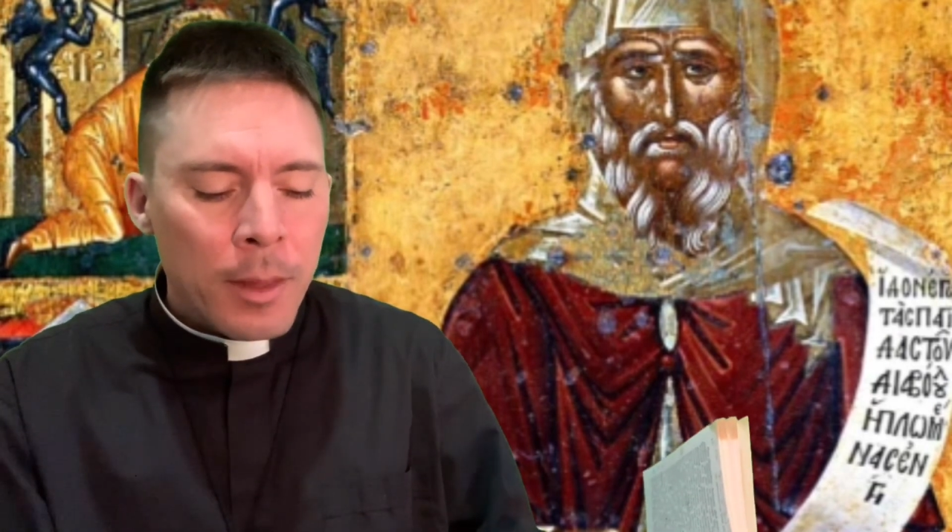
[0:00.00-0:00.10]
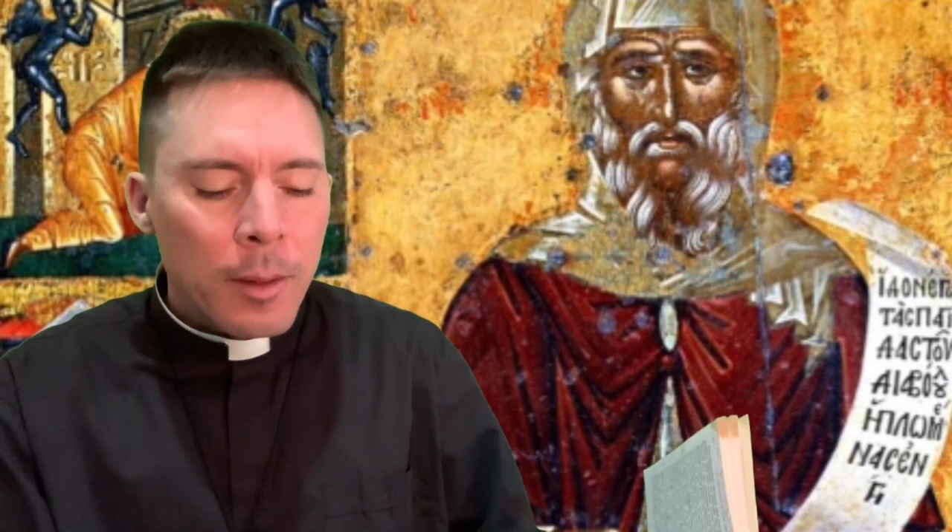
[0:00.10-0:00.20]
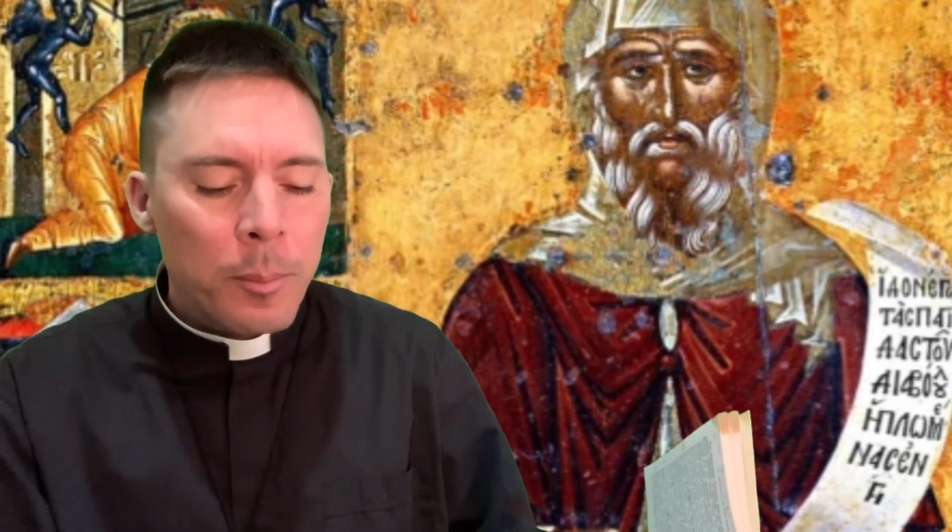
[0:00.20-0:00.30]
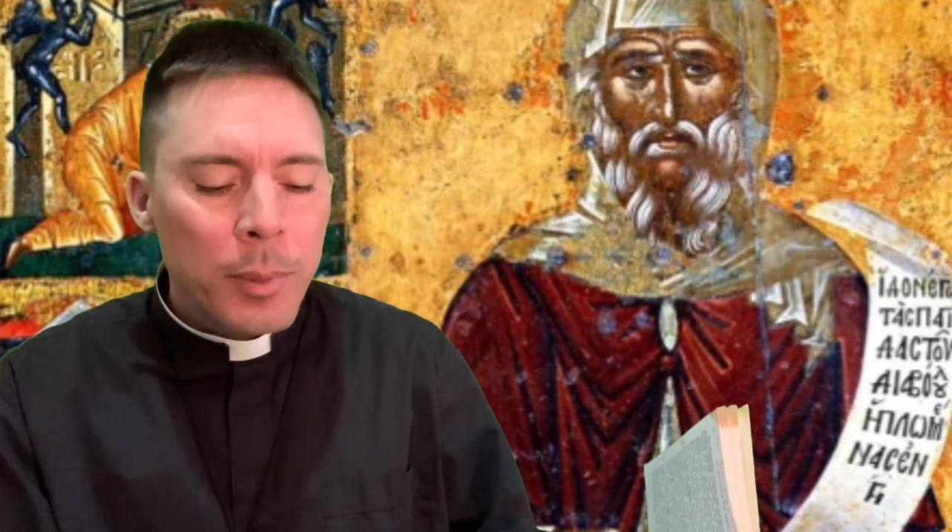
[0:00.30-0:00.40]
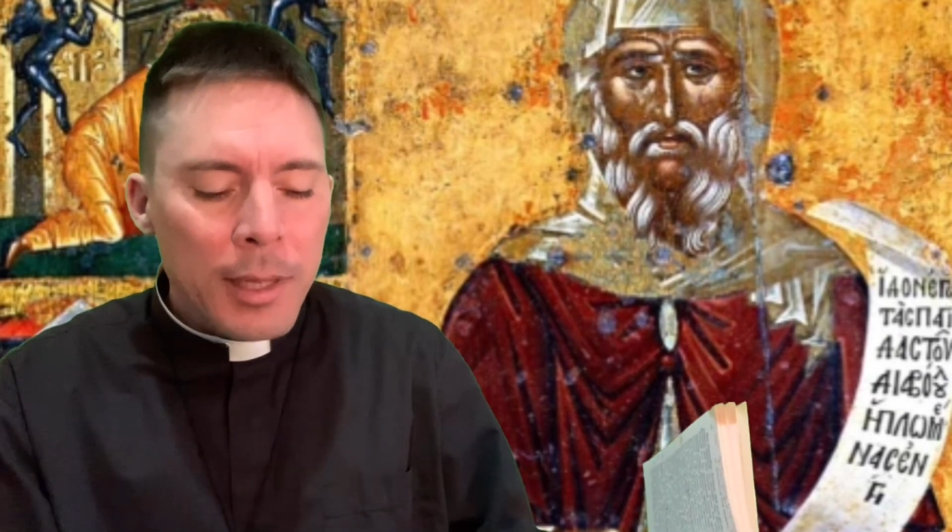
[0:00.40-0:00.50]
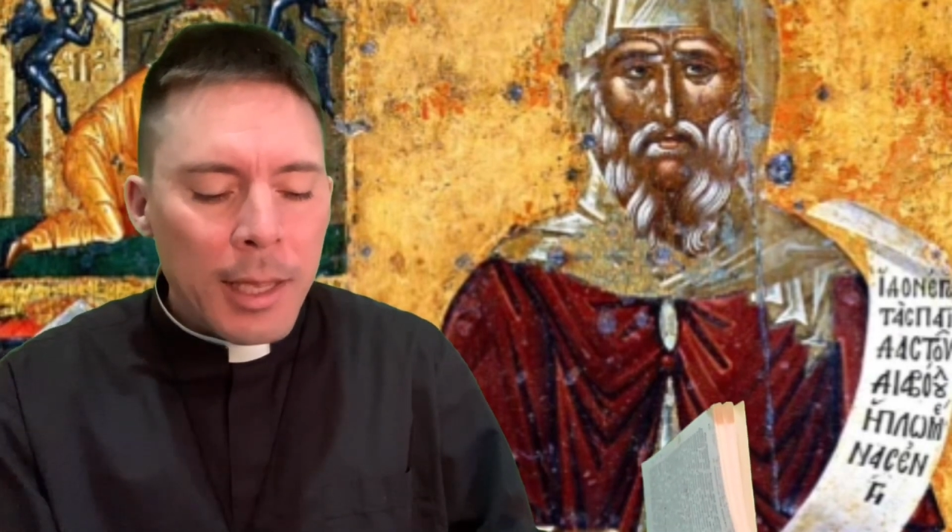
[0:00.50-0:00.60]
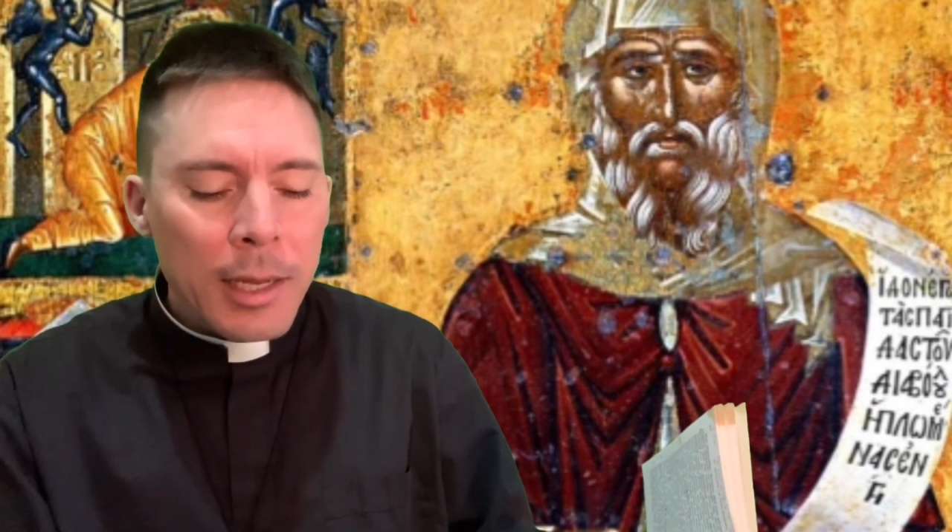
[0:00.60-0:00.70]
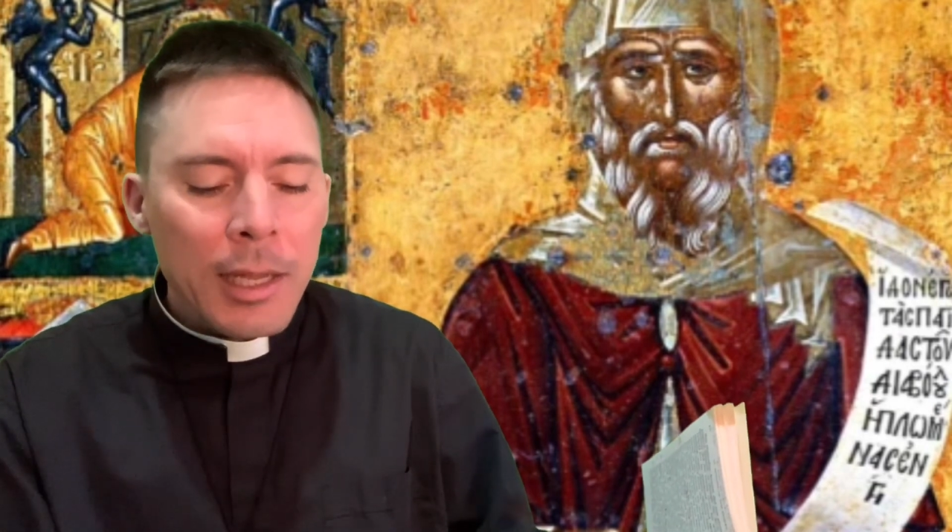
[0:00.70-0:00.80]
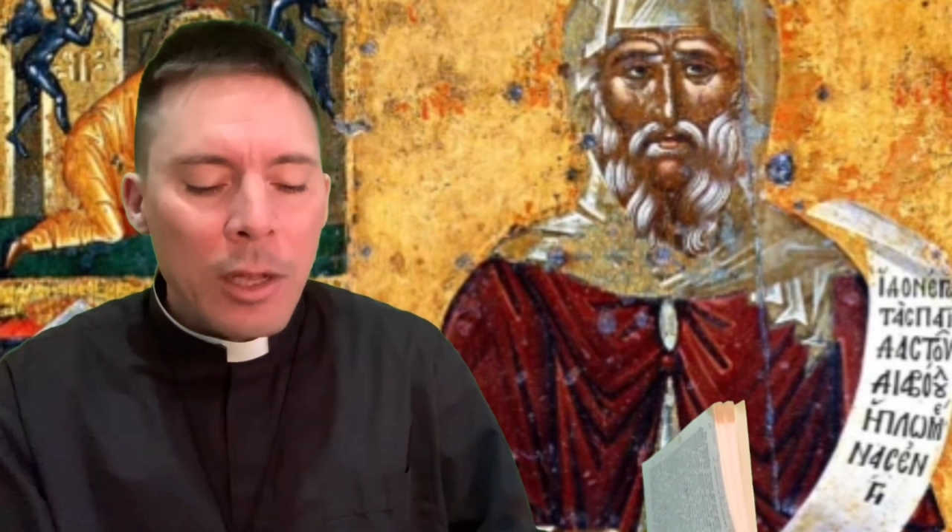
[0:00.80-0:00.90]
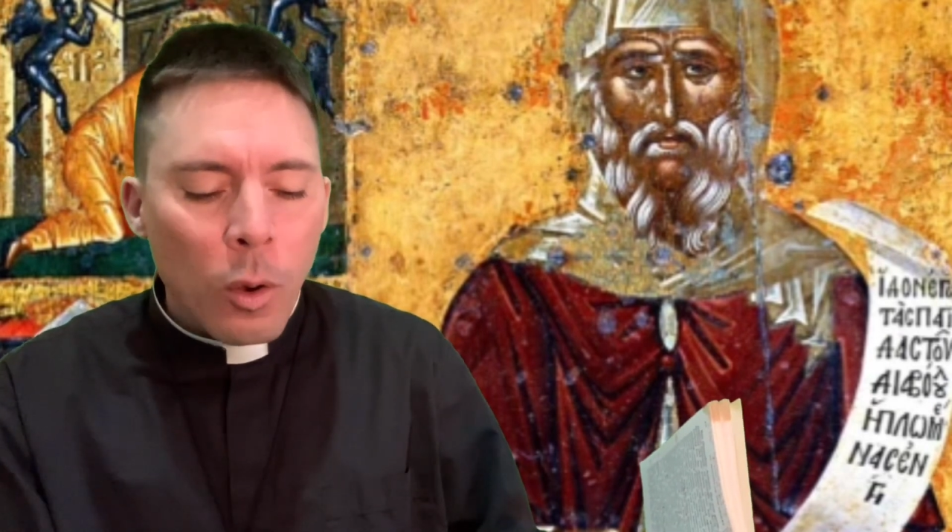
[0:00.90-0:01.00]

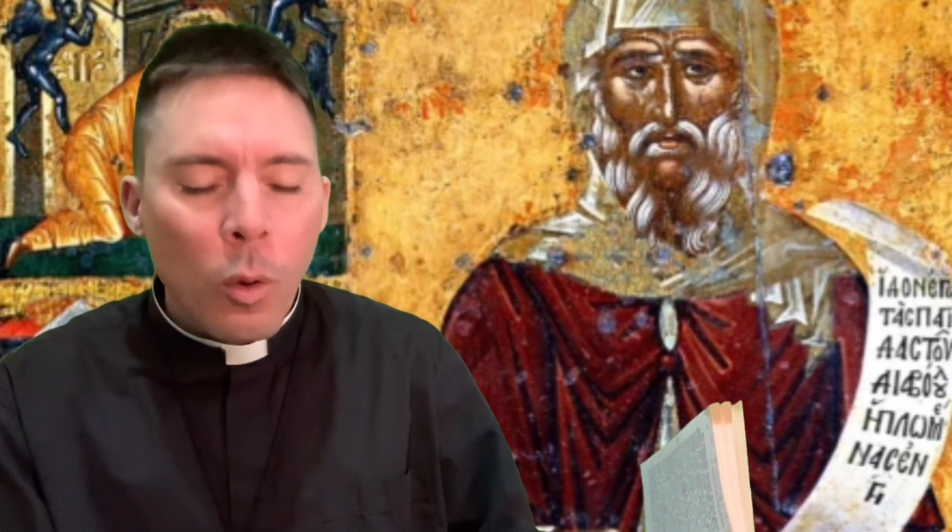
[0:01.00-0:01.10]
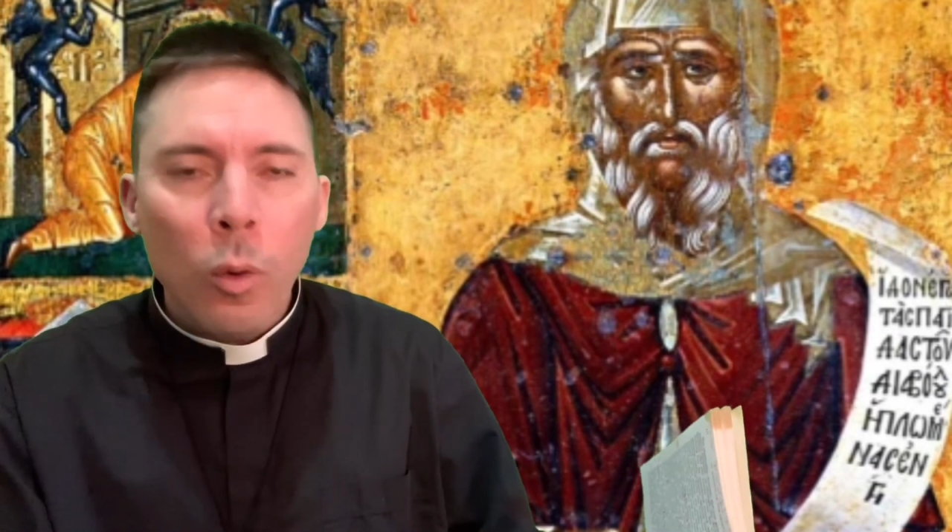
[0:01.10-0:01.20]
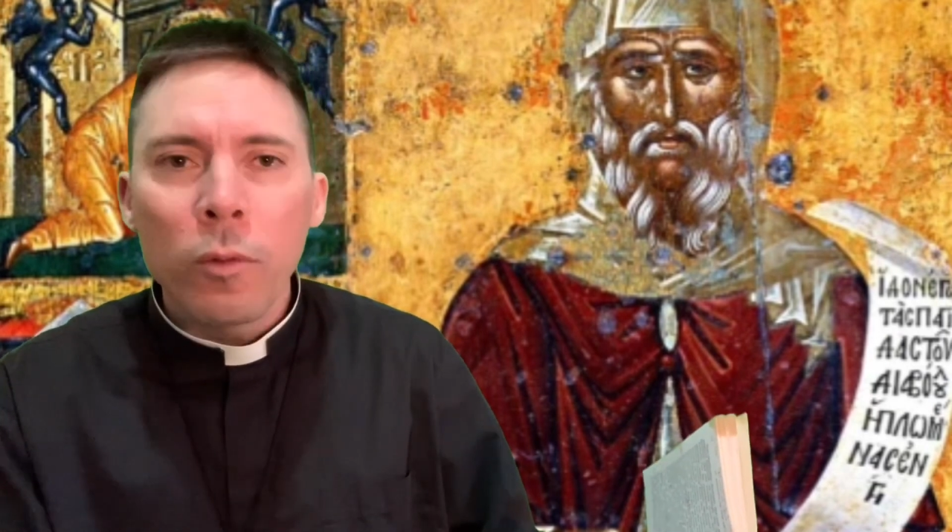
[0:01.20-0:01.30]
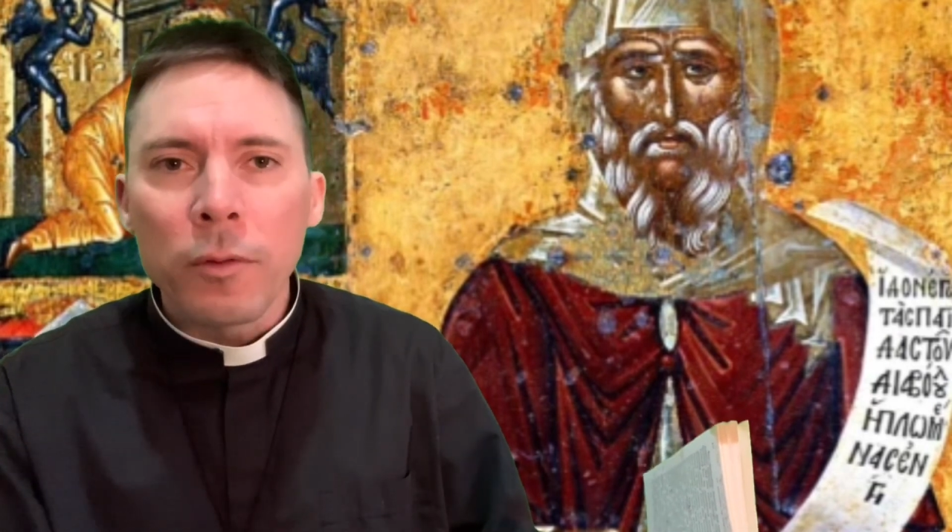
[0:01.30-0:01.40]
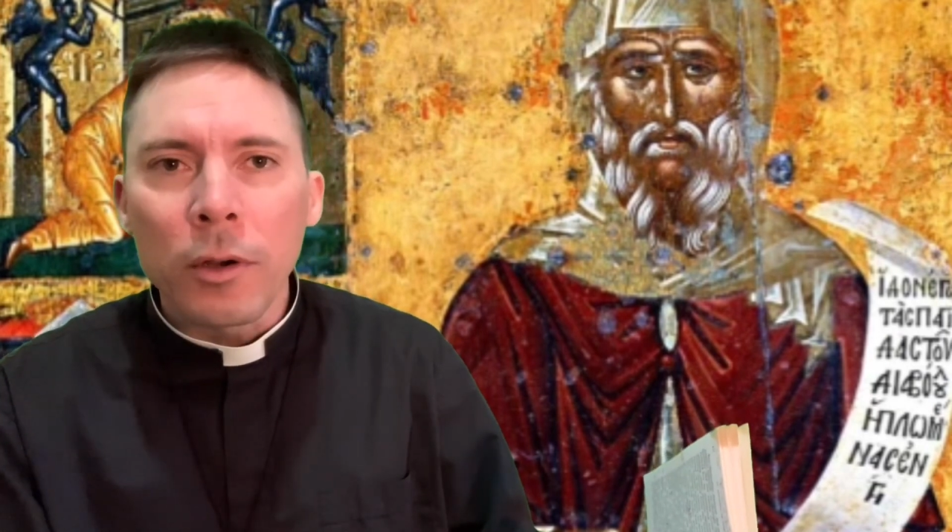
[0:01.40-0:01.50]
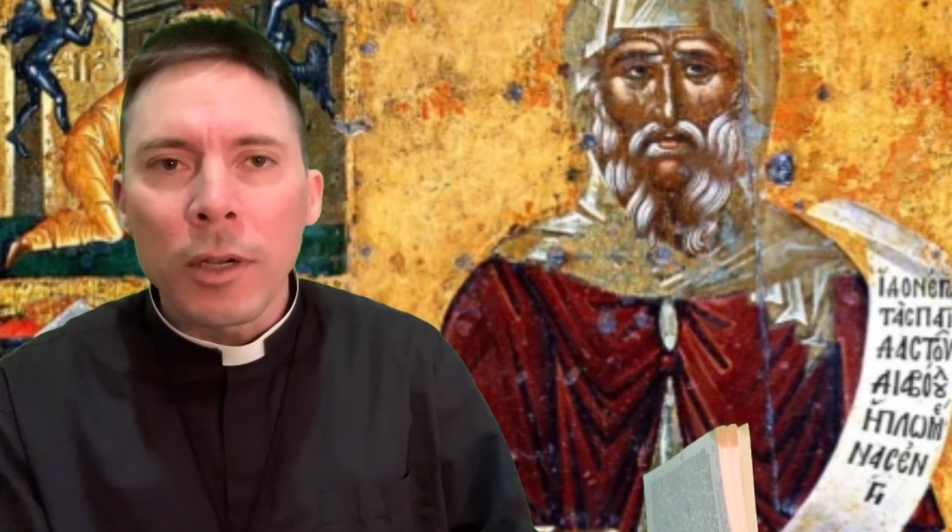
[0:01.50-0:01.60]
beginning over